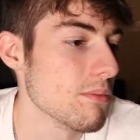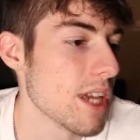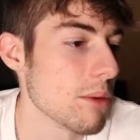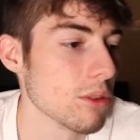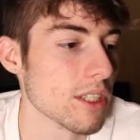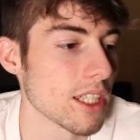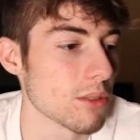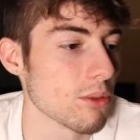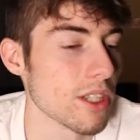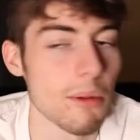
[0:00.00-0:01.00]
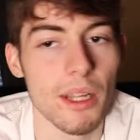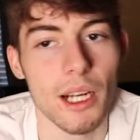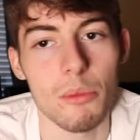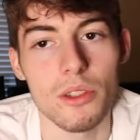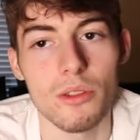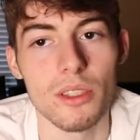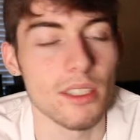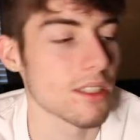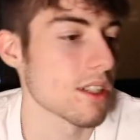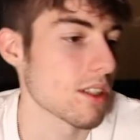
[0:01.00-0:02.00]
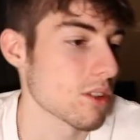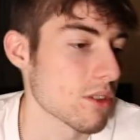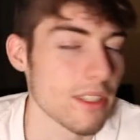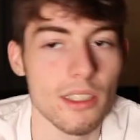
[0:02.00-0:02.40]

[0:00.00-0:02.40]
able to exploit on Black Ops 2 and it's not on 3.